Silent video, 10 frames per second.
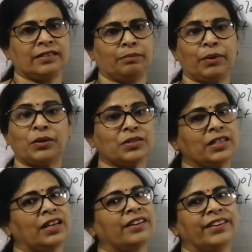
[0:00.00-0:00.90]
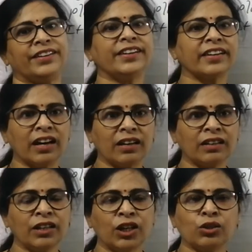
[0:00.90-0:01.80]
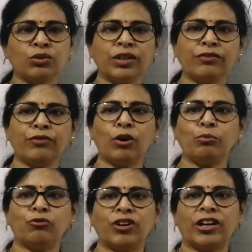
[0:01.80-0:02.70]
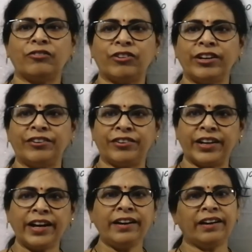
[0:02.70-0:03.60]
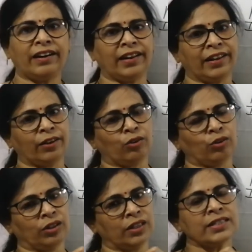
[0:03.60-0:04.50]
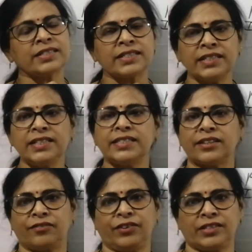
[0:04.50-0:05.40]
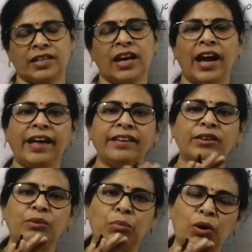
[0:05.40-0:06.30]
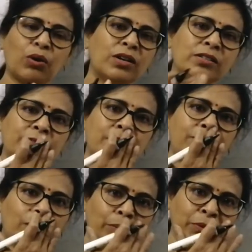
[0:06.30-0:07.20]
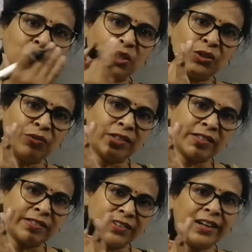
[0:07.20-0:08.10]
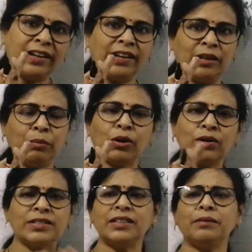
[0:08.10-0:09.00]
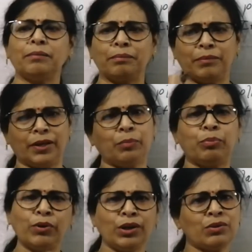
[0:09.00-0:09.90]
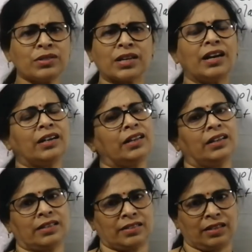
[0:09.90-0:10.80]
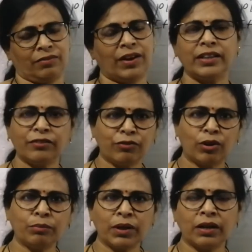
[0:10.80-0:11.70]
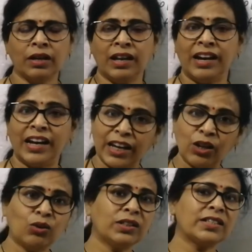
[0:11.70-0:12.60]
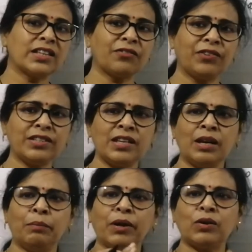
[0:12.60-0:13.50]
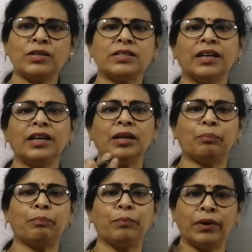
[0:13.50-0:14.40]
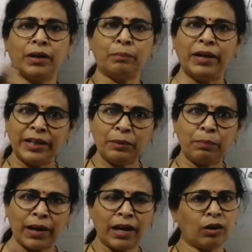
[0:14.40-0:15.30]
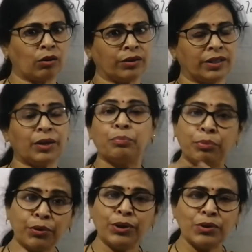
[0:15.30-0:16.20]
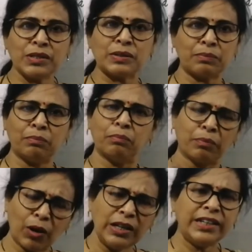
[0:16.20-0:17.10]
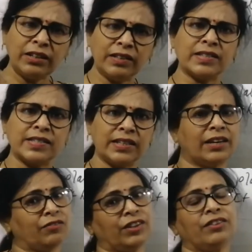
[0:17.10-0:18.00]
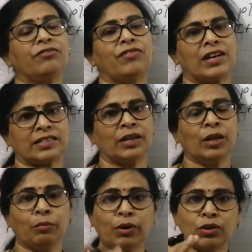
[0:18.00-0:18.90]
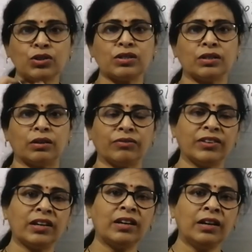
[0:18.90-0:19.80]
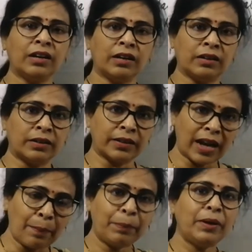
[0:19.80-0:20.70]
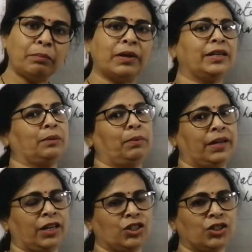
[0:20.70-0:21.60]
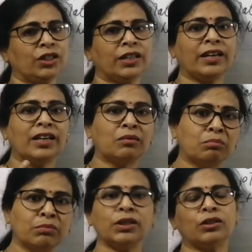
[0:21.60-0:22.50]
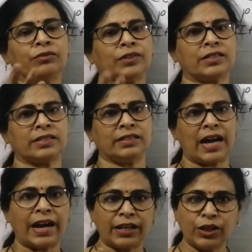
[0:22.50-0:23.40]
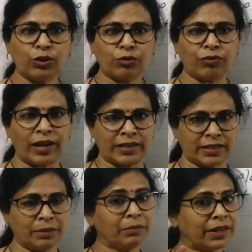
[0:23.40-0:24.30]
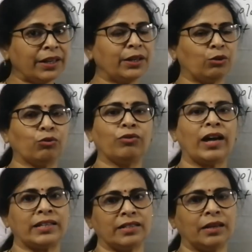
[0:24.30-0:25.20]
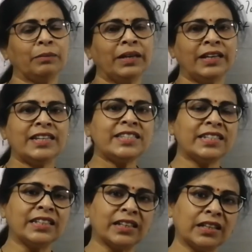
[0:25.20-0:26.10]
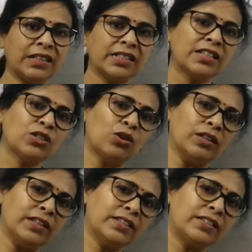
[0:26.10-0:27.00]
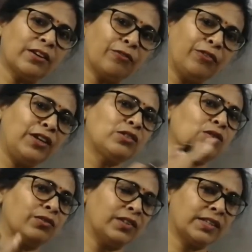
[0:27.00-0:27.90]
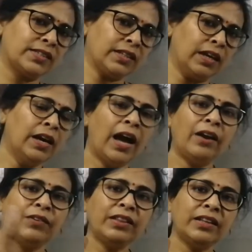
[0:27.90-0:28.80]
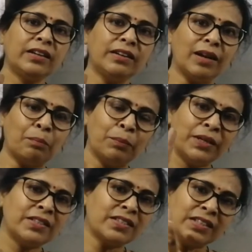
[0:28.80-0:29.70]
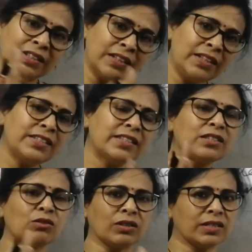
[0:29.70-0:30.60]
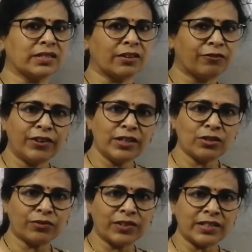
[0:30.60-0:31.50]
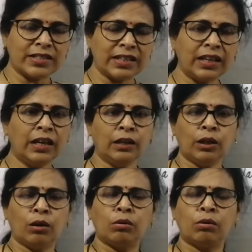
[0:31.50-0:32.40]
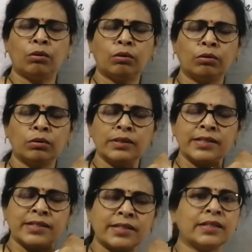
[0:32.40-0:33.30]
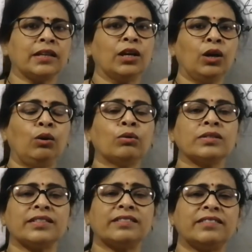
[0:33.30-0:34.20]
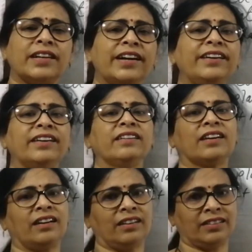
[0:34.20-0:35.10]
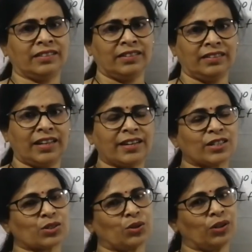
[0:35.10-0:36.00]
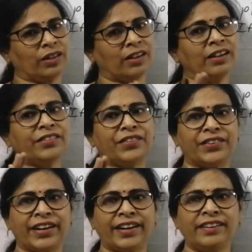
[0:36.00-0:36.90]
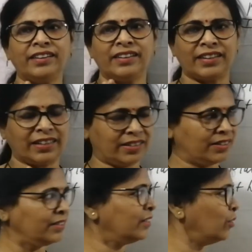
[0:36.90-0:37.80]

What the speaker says: Because they are red in color, so they form one red layer on the sea surface. And because of the formation of this red layer, because they reproduce continuously, why they form the layer on the surface? Because they multiply or they reproduce continuously and very fast. Because of the rapid multiplication, the number of this dinoflagellum, red dinoflagellum, is increases on the surface of the sea. And when their number is increases on the surface of the sea, the whole sea looks red in color. That is called the red tide.